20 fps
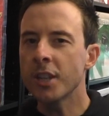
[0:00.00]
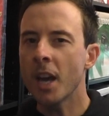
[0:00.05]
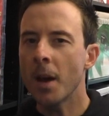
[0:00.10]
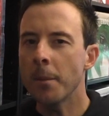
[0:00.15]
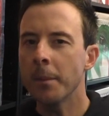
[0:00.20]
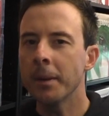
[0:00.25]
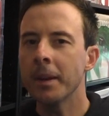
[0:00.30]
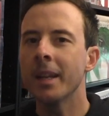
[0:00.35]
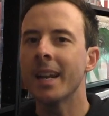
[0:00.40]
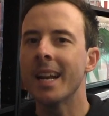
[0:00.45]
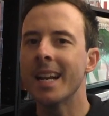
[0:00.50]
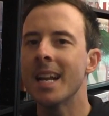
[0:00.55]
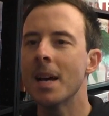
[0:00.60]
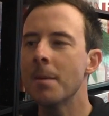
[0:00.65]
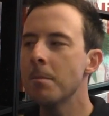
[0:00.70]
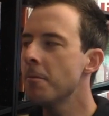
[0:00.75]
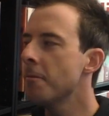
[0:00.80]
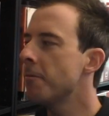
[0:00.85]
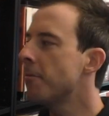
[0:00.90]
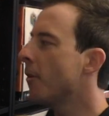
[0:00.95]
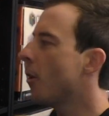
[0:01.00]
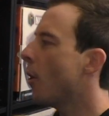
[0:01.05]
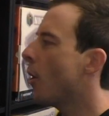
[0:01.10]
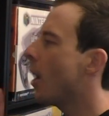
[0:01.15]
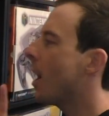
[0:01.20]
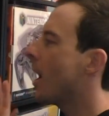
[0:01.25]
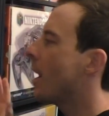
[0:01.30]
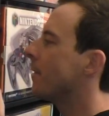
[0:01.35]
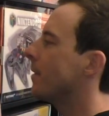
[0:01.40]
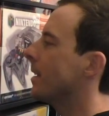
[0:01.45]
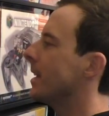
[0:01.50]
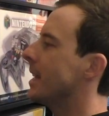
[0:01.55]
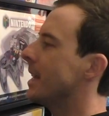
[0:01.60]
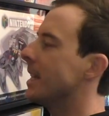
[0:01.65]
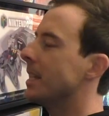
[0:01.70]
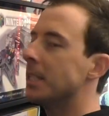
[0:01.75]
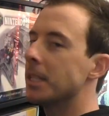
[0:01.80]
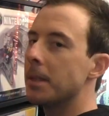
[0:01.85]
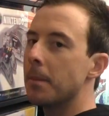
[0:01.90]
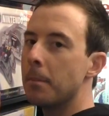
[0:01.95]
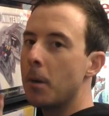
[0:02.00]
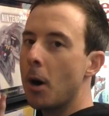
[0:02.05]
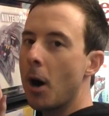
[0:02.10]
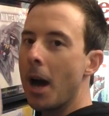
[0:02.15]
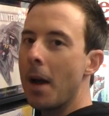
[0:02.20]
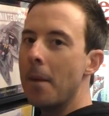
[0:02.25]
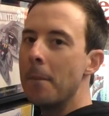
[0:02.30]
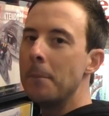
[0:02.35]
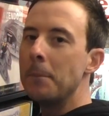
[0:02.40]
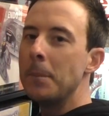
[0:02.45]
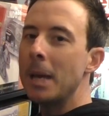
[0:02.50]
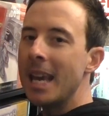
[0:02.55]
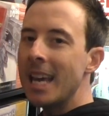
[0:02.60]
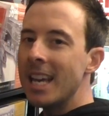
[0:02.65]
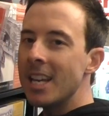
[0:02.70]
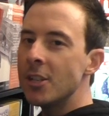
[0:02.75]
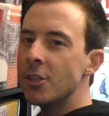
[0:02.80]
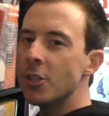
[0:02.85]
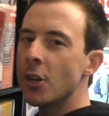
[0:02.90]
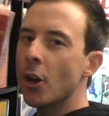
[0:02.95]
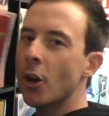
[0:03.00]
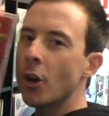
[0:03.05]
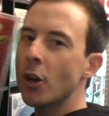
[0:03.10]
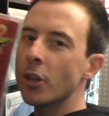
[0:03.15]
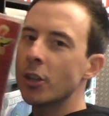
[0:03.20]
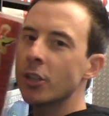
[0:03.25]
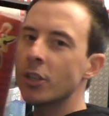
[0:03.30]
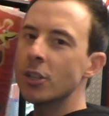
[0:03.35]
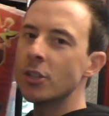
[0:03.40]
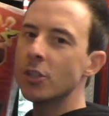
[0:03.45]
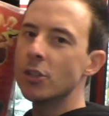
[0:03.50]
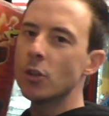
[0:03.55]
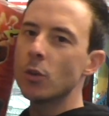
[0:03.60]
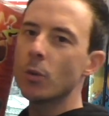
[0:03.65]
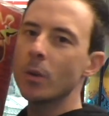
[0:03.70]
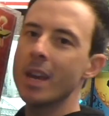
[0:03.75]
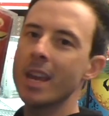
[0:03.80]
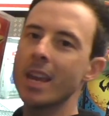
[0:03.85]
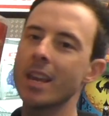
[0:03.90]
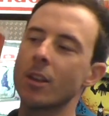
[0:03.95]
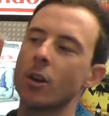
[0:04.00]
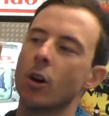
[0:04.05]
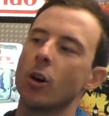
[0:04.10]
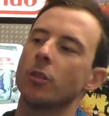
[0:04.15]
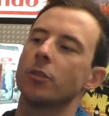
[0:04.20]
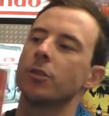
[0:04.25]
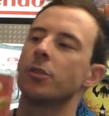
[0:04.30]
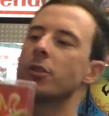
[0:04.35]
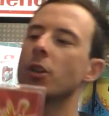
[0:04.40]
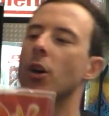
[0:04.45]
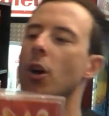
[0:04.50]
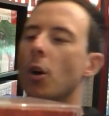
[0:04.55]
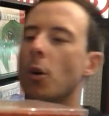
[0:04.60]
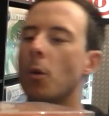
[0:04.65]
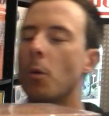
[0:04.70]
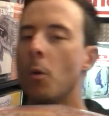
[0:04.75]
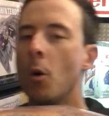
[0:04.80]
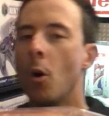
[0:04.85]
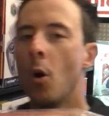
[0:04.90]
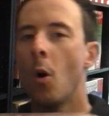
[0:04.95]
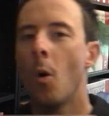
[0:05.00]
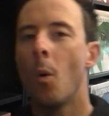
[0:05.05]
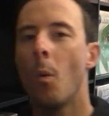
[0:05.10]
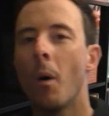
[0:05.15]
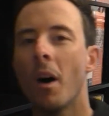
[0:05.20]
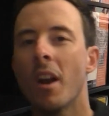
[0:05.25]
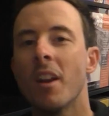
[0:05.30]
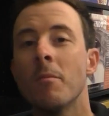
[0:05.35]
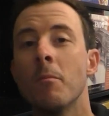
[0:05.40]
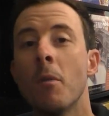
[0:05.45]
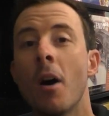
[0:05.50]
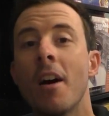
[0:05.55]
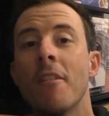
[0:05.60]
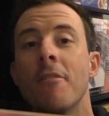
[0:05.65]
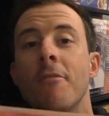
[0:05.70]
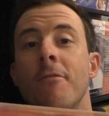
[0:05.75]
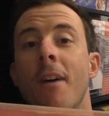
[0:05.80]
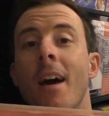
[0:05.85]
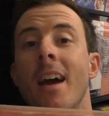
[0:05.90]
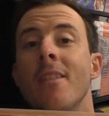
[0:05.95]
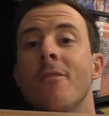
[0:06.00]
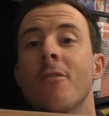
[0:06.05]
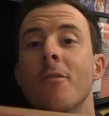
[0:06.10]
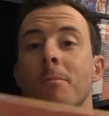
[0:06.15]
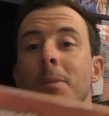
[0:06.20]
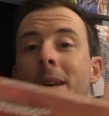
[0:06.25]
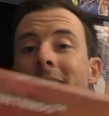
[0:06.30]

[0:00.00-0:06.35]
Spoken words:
coming in at number 5 is my Banjo Kazooie console, one of my favourite